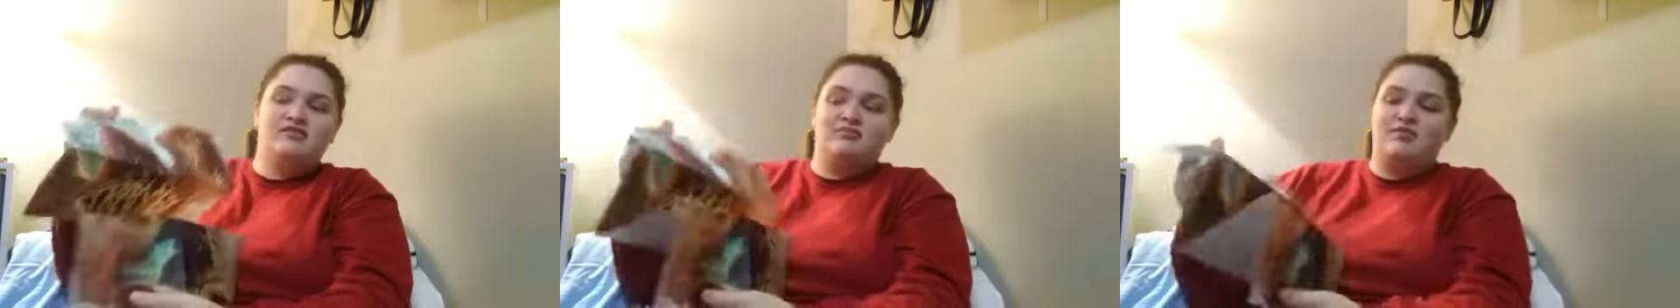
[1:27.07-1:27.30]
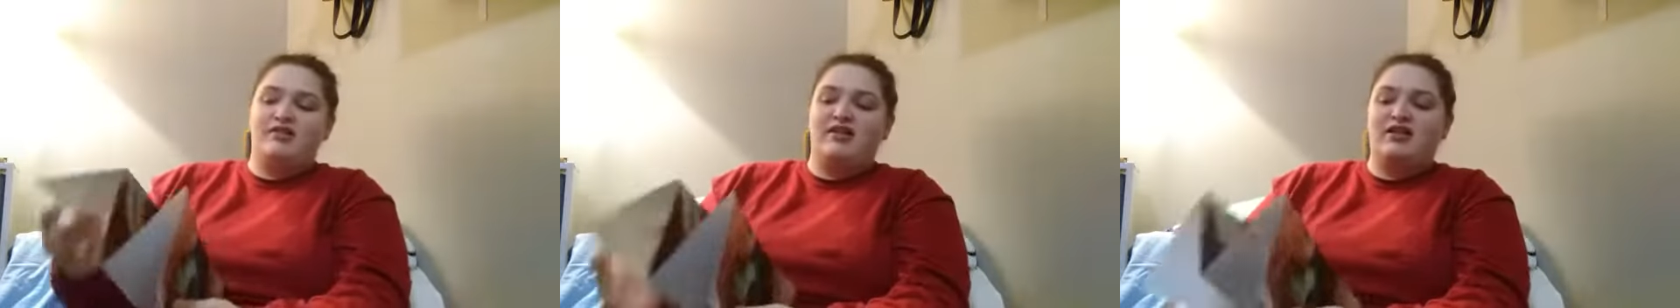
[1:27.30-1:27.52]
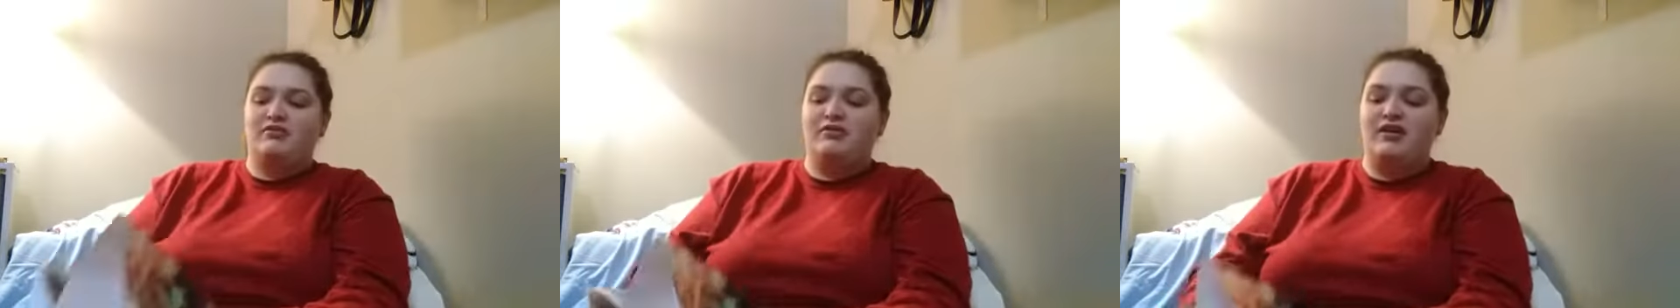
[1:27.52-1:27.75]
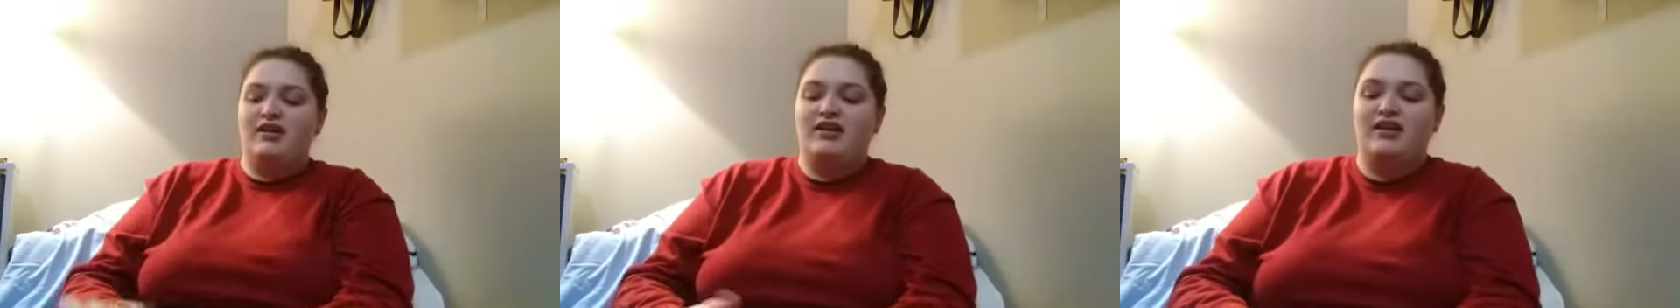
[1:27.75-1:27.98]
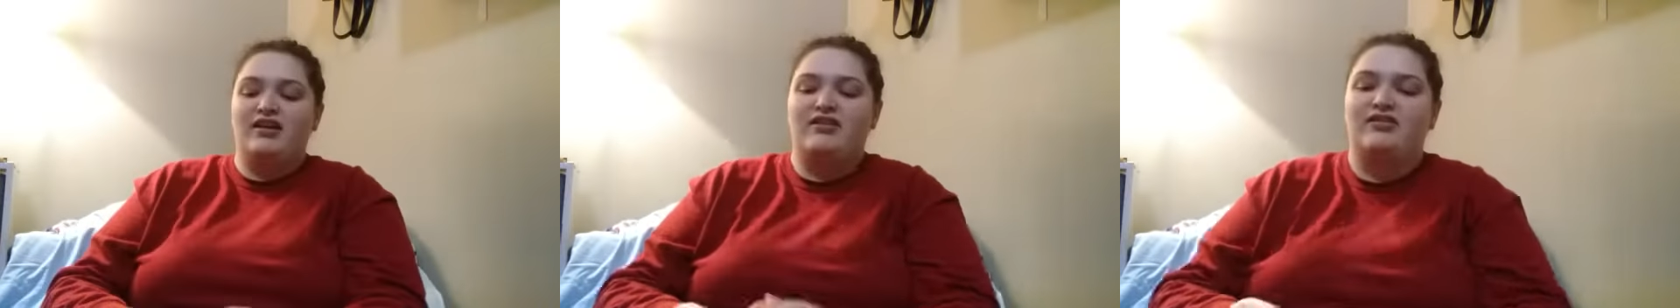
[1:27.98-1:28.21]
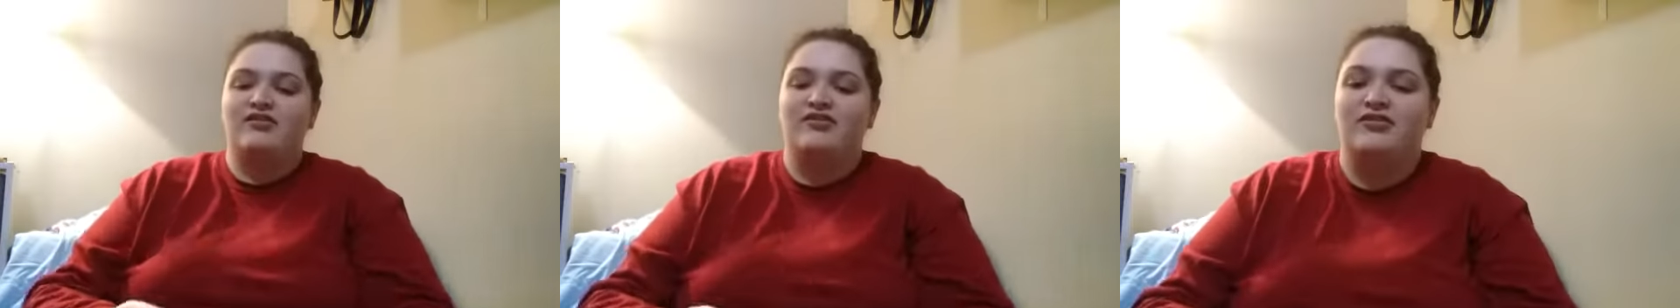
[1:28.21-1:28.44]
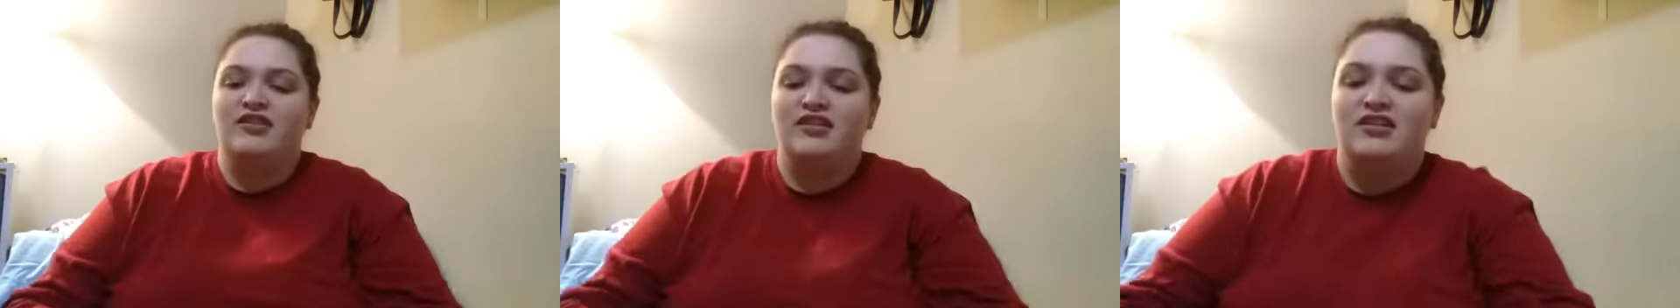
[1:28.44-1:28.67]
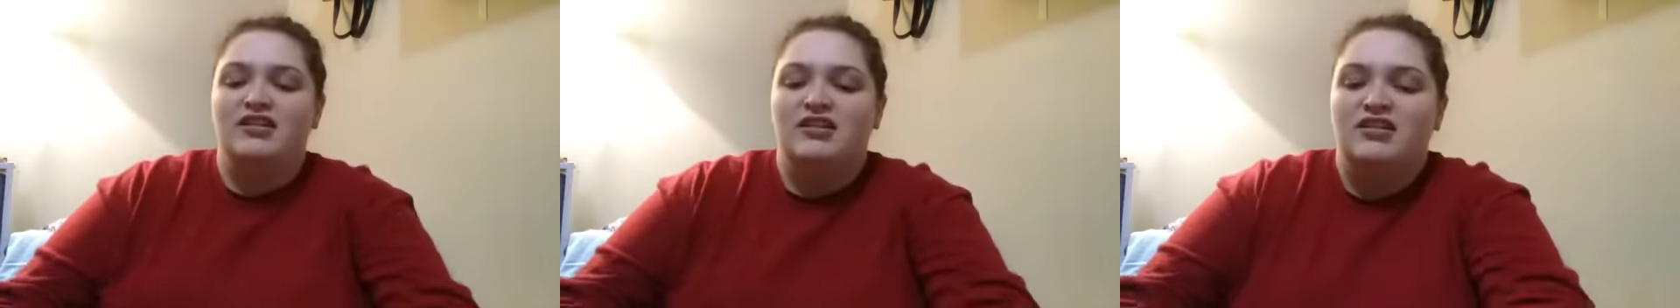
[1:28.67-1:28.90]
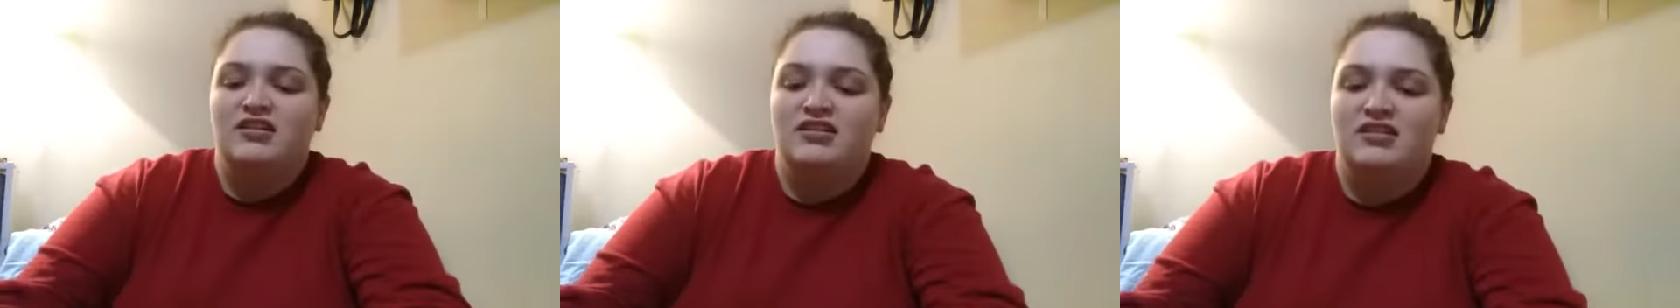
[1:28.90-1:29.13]
Put that away.
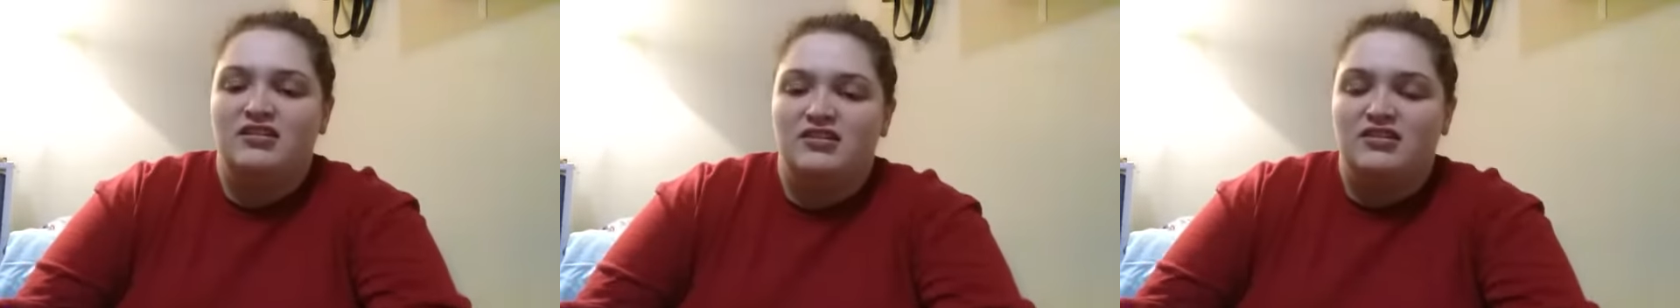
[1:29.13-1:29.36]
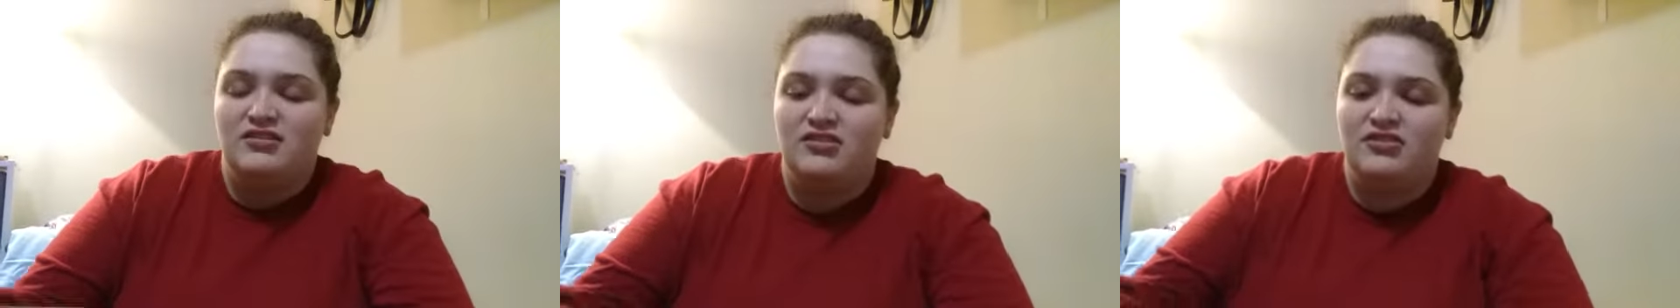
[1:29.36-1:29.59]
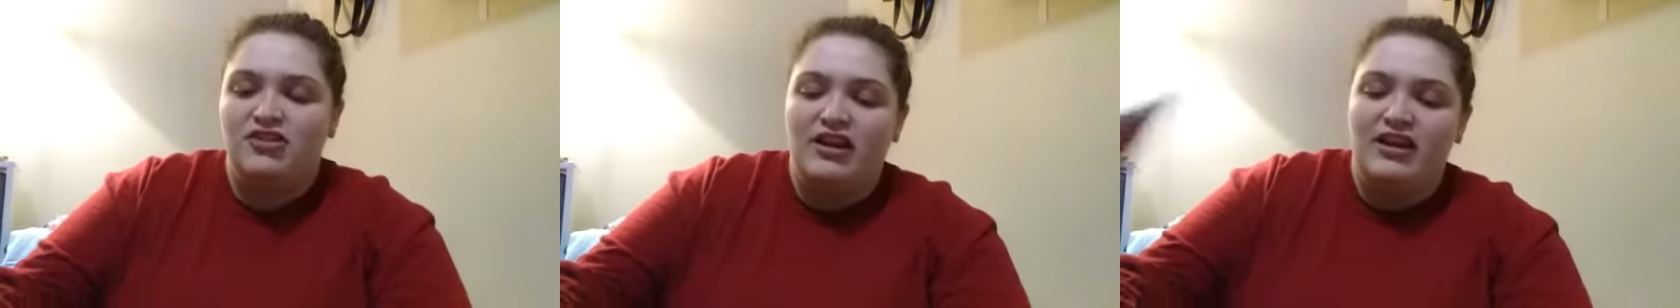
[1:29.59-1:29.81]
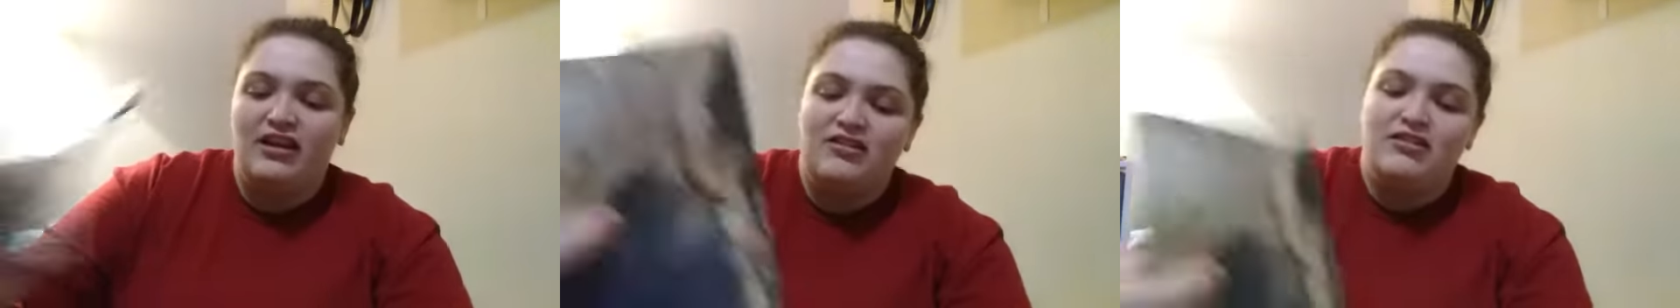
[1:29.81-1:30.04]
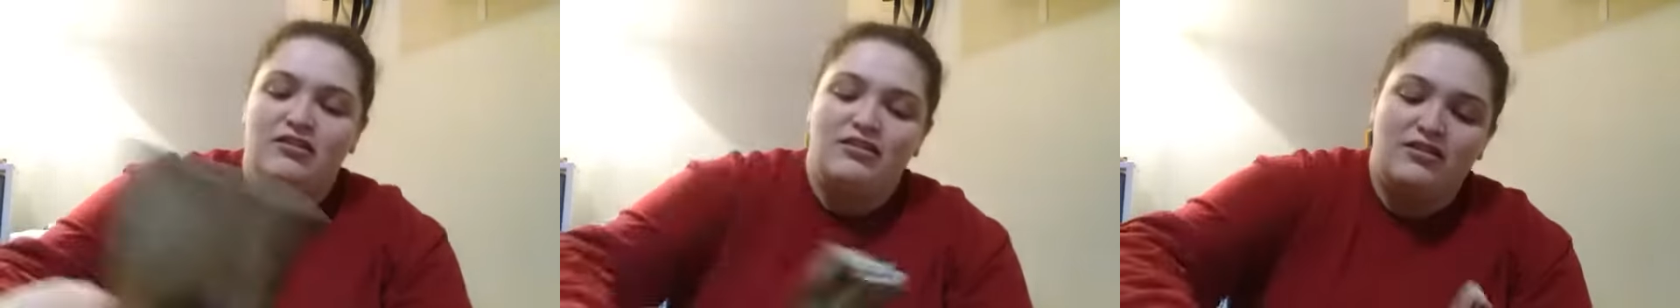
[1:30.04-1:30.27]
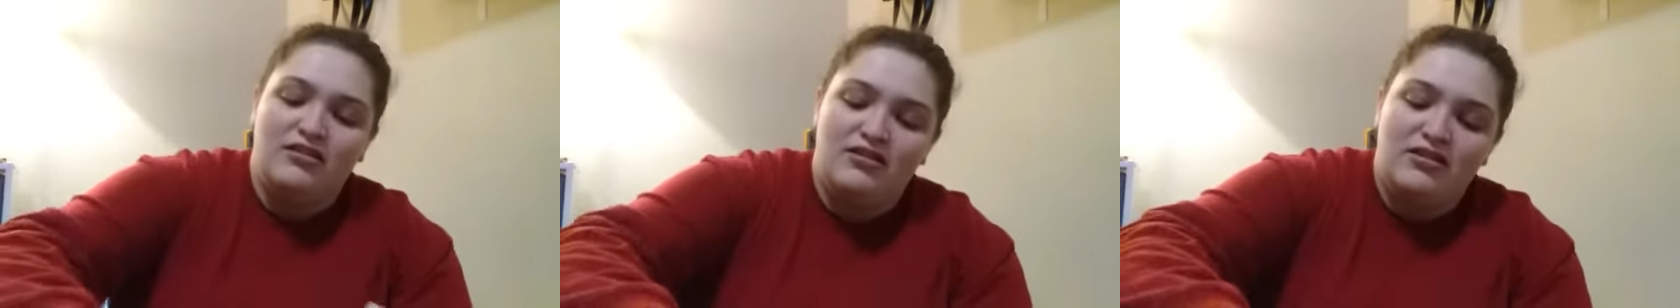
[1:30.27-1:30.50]
I'm trying to get this